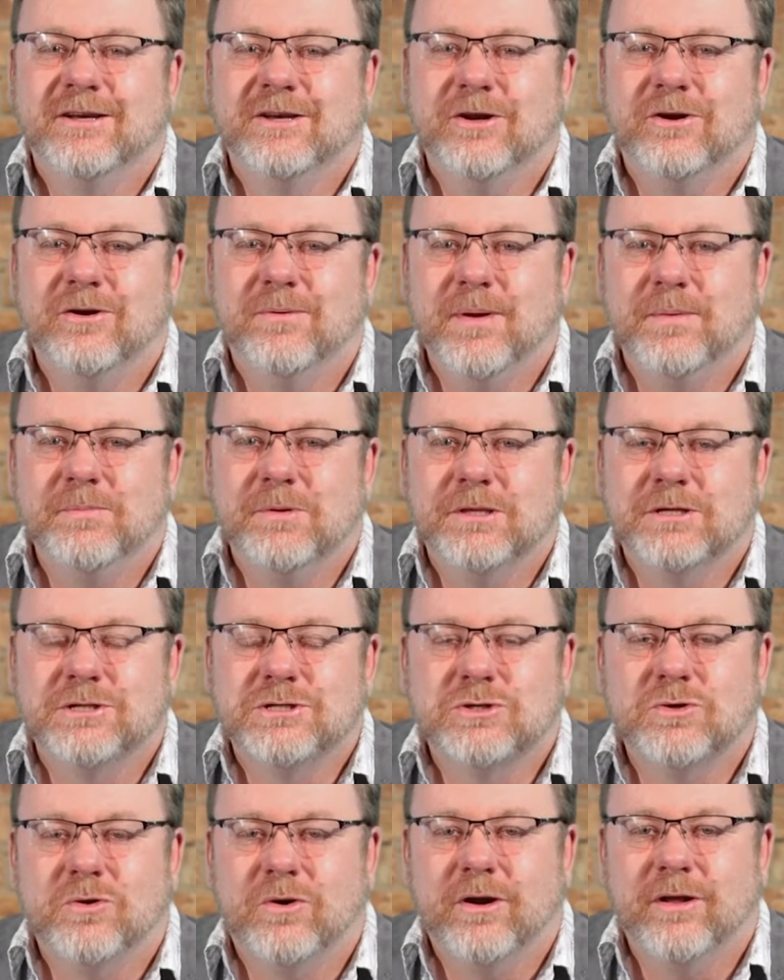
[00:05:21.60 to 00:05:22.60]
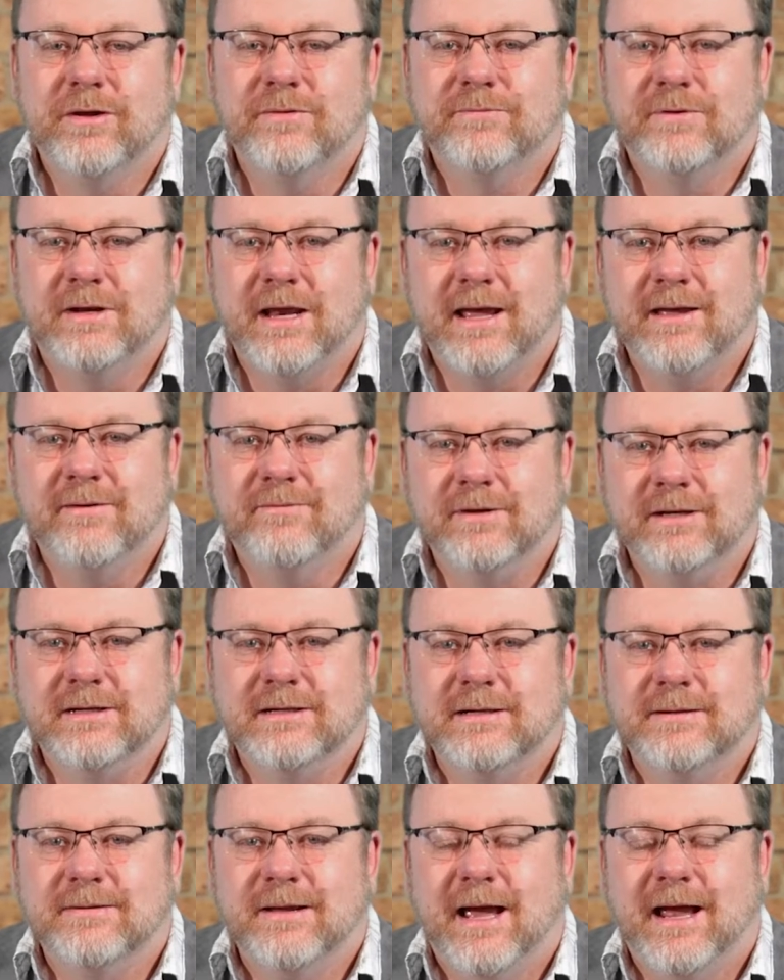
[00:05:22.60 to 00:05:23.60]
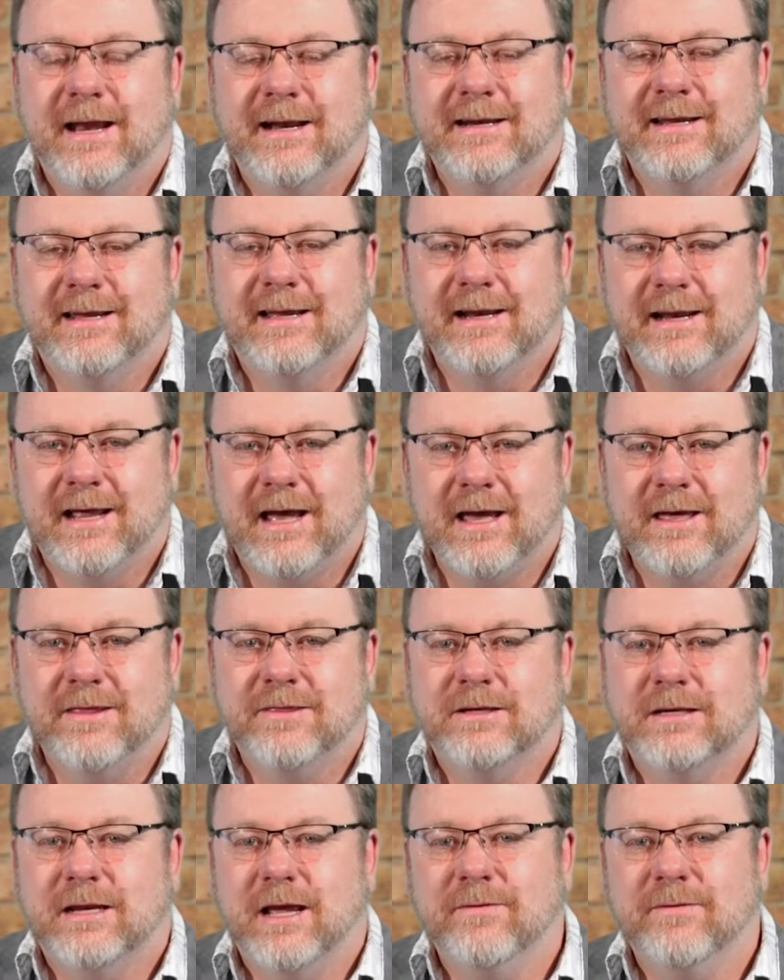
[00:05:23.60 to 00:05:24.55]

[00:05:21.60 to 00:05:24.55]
Do you remember the story of David and Goliath?